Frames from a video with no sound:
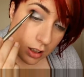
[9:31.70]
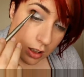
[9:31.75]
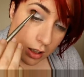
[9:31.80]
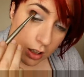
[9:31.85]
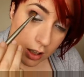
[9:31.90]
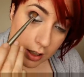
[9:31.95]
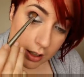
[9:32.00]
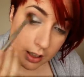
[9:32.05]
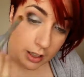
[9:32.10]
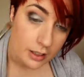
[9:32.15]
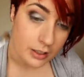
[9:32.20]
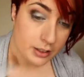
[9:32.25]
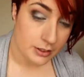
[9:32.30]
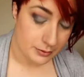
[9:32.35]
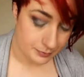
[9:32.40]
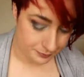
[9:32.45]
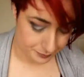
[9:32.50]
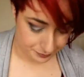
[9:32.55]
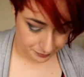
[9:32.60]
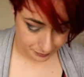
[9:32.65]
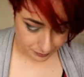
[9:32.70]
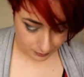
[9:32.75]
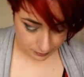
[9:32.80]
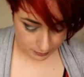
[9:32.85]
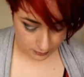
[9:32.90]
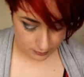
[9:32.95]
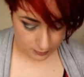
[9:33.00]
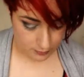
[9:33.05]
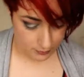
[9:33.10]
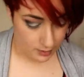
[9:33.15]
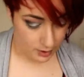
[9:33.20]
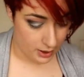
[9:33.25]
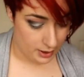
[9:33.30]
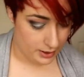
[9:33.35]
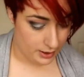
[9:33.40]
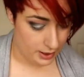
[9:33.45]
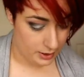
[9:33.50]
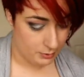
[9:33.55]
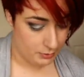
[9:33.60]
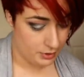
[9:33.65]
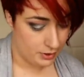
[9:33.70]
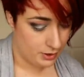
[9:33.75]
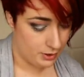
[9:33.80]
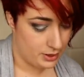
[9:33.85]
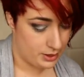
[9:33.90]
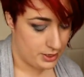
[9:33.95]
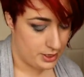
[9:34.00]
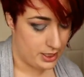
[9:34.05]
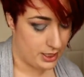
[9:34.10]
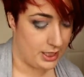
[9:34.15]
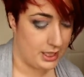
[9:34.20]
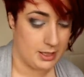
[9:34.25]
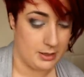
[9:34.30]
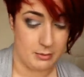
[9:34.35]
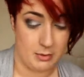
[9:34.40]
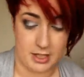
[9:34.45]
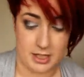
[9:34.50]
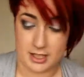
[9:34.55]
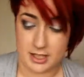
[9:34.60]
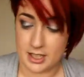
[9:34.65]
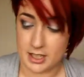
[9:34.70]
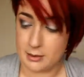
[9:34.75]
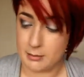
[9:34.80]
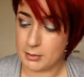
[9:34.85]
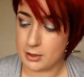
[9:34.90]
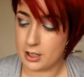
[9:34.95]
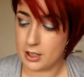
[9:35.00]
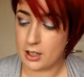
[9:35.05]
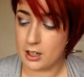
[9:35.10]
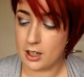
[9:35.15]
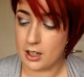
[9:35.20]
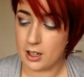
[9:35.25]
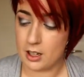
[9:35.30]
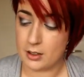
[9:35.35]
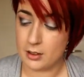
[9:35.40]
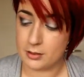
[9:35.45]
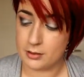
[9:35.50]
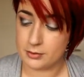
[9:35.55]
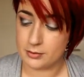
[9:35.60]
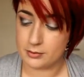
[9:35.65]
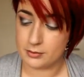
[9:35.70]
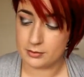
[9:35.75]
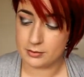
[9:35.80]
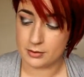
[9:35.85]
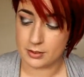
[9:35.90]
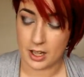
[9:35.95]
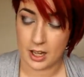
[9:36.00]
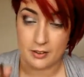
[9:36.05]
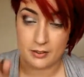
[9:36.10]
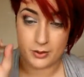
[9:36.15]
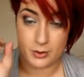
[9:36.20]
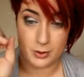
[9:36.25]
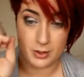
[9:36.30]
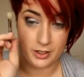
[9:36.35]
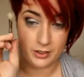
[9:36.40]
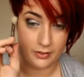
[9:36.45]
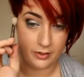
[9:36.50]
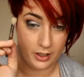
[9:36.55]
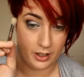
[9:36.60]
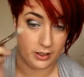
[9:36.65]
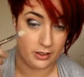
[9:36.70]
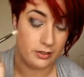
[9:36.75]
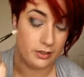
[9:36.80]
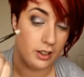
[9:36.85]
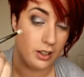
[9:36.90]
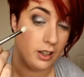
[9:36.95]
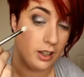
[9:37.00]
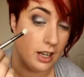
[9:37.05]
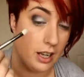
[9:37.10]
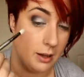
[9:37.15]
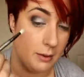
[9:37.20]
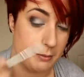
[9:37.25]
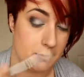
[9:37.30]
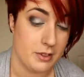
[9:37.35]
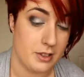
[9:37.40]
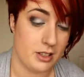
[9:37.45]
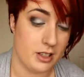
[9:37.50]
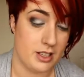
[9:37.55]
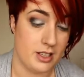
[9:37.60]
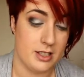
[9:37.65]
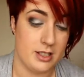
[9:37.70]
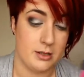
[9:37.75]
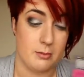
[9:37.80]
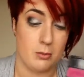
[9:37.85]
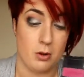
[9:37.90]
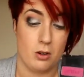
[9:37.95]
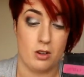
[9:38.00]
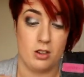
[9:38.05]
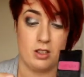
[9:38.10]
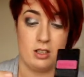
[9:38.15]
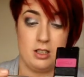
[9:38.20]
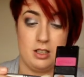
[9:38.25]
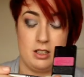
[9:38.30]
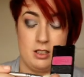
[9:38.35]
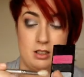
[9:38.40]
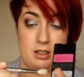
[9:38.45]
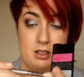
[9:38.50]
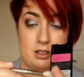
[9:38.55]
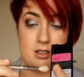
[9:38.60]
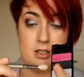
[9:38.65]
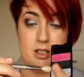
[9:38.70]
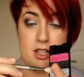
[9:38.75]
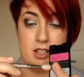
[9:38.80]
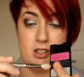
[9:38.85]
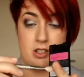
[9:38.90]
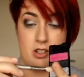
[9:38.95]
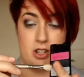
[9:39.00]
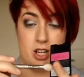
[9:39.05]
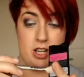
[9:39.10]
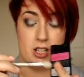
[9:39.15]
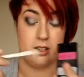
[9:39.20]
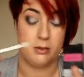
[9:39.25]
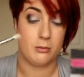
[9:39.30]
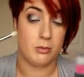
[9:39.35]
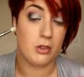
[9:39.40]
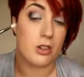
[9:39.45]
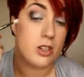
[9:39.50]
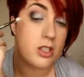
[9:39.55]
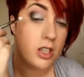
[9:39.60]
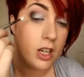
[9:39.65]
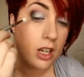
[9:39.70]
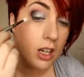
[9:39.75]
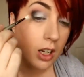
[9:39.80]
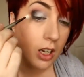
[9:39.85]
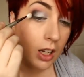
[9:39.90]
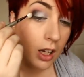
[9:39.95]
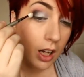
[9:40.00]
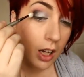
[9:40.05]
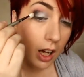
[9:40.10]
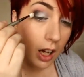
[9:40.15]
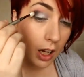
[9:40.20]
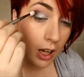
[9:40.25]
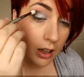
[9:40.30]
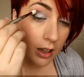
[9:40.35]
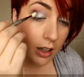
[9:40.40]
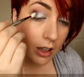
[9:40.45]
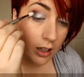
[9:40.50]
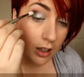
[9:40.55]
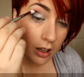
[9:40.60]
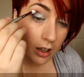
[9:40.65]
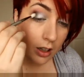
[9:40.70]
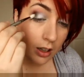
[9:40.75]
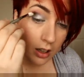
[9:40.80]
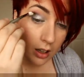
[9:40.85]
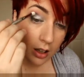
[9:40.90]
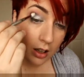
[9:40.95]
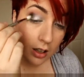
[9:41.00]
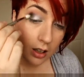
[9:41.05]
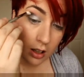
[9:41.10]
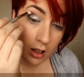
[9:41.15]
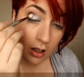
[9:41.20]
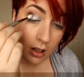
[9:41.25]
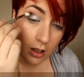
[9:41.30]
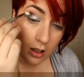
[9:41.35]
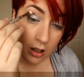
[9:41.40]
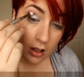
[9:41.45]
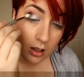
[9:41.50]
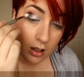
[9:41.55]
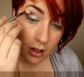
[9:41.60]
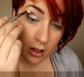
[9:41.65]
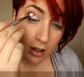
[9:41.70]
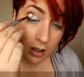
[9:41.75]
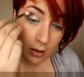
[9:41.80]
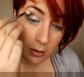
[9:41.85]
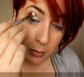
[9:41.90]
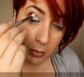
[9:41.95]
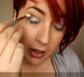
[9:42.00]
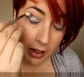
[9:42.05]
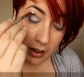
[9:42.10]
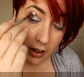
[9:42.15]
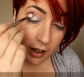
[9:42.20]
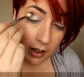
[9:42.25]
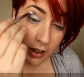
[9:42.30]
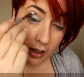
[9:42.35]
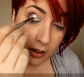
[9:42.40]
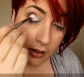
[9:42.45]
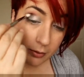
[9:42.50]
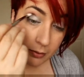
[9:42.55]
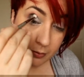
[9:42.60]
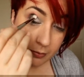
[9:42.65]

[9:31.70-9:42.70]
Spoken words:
like that. And then what I'm going to take is my Sigma F25, nice small little dense shading brush, and then blend that in.